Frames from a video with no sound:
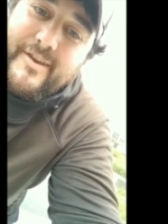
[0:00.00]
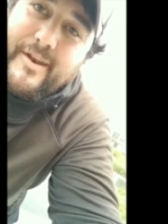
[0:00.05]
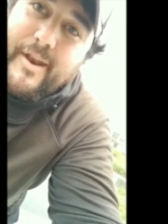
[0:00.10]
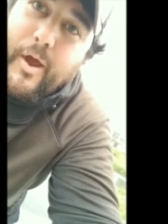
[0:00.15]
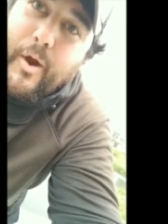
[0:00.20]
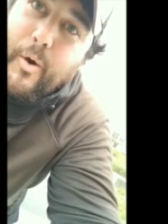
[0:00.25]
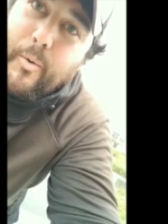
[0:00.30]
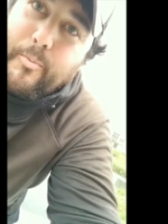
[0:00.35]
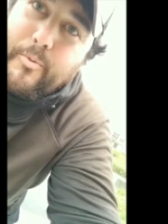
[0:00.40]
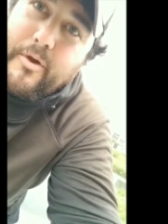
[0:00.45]
I
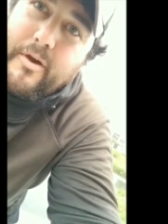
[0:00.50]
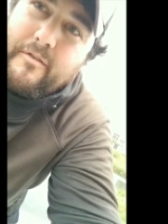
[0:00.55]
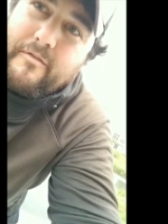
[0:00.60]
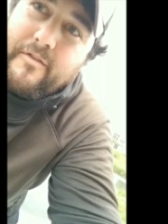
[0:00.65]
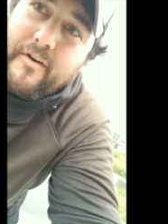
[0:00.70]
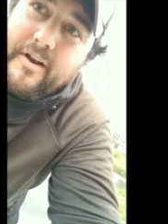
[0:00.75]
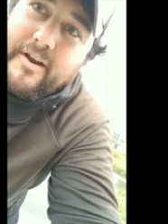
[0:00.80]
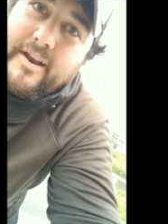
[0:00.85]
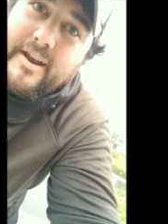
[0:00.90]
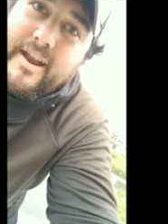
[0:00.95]
hope you have
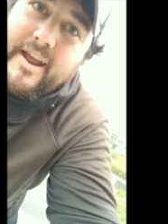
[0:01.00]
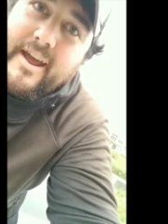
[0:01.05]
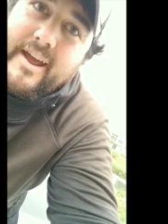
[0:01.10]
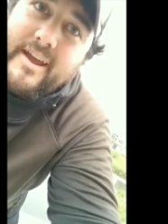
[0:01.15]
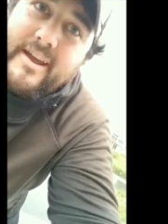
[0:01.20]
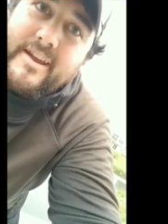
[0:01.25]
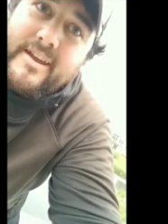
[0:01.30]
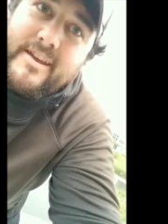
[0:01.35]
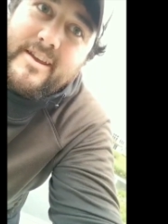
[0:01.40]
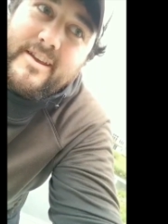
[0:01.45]
fun
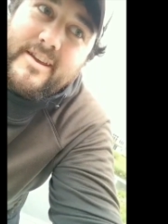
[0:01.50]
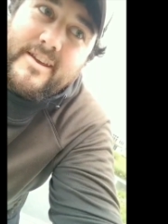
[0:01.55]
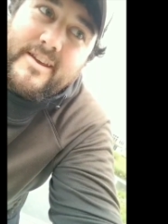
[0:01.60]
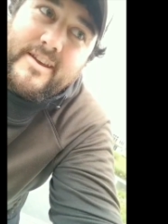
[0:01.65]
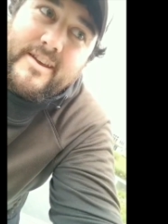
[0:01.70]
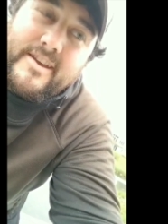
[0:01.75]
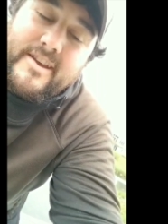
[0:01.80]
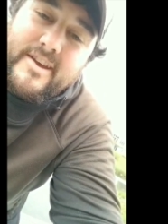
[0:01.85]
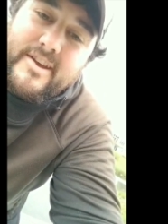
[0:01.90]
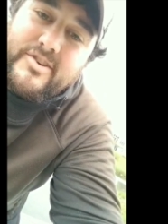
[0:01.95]
today.
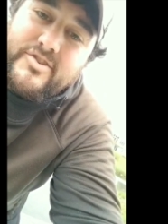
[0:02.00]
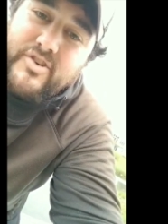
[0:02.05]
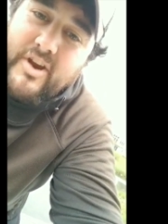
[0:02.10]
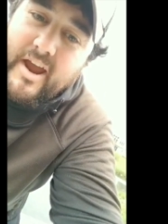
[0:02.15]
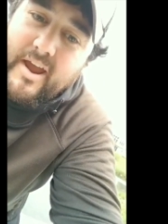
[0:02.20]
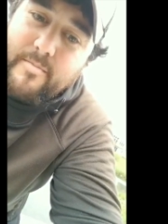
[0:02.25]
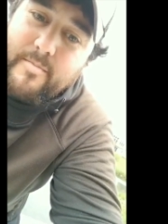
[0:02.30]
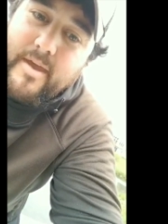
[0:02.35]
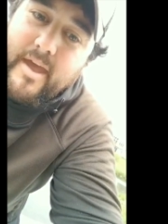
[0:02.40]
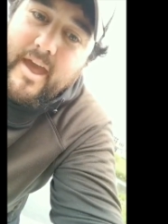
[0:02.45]
Try
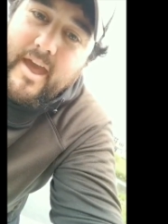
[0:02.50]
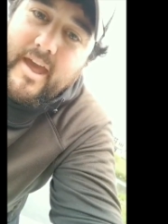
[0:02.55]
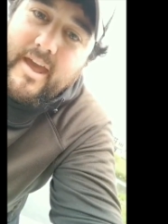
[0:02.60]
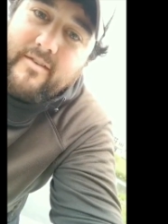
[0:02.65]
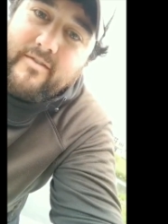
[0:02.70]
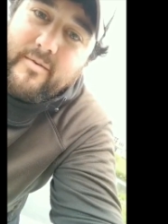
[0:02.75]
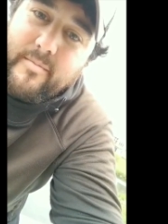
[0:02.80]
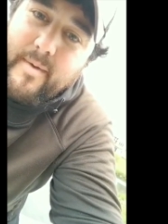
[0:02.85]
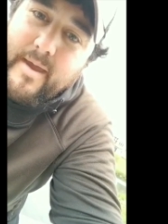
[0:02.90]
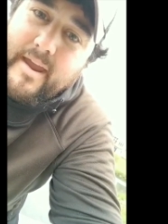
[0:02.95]
and
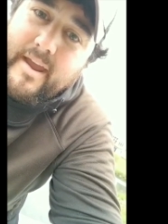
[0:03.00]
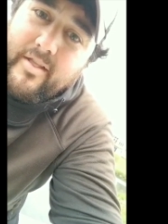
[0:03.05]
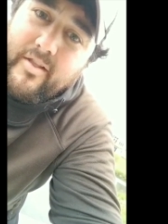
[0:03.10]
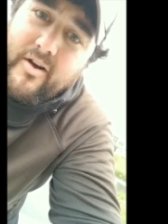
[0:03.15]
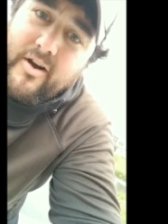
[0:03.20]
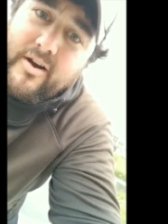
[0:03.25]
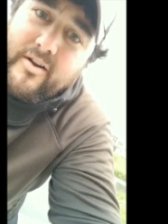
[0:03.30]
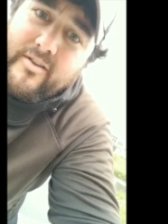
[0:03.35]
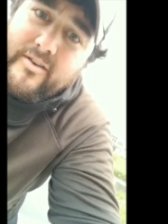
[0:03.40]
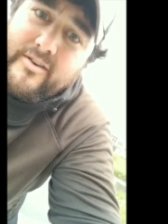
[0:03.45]
behave and make it
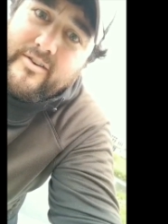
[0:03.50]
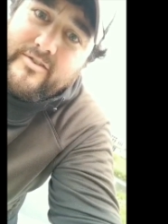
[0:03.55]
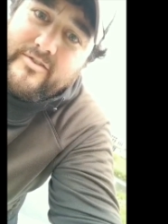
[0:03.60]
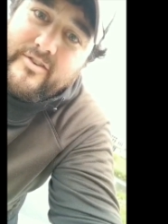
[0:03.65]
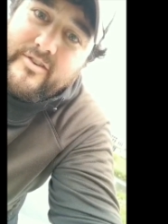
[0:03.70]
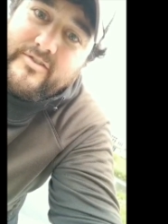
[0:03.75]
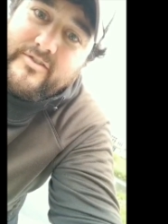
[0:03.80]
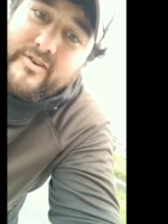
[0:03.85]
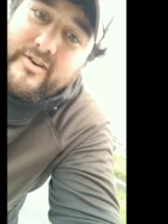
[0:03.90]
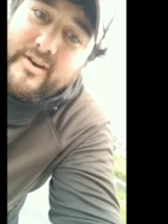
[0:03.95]
longer than your
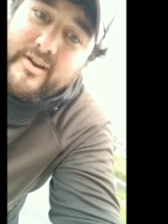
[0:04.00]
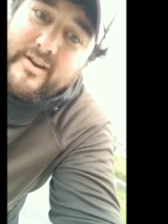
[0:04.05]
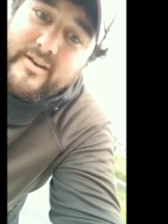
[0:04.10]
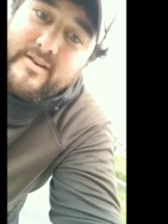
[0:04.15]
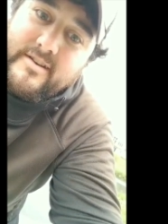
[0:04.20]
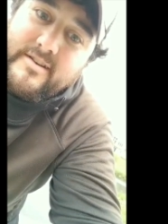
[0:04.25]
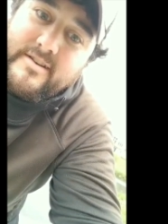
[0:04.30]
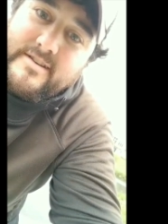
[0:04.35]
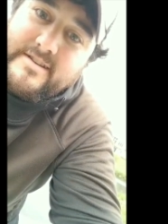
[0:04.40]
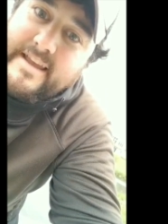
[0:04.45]
sister did.
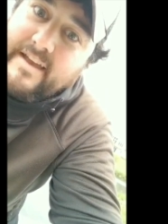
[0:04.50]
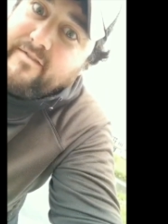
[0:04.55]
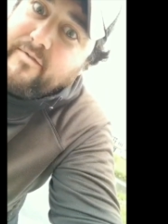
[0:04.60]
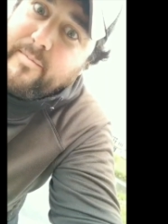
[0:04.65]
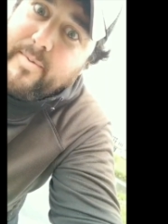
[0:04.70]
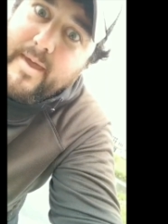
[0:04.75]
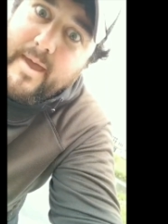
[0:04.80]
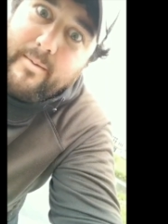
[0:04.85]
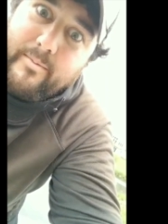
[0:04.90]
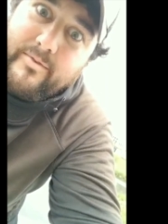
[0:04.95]
7
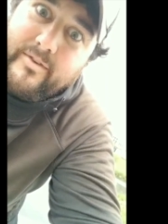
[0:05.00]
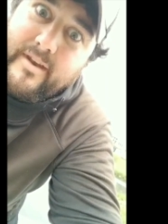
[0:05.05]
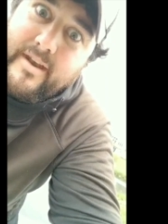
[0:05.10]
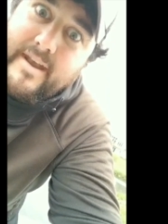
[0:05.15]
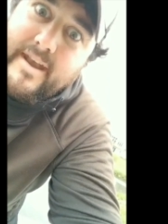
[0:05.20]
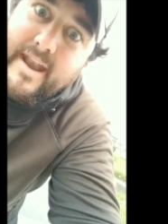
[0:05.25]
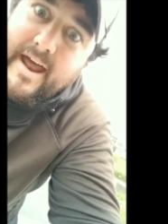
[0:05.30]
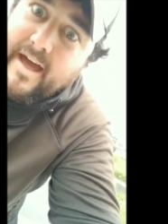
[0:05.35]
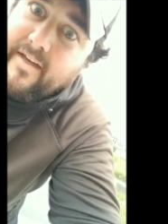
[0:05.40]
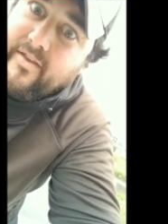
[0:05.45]
p.m. is
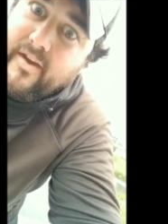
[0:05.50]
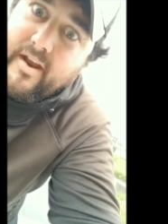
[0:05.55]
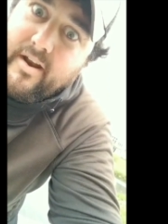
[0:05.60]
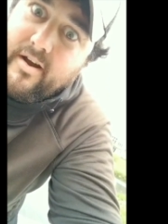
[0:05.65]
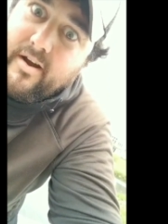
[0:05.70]
not that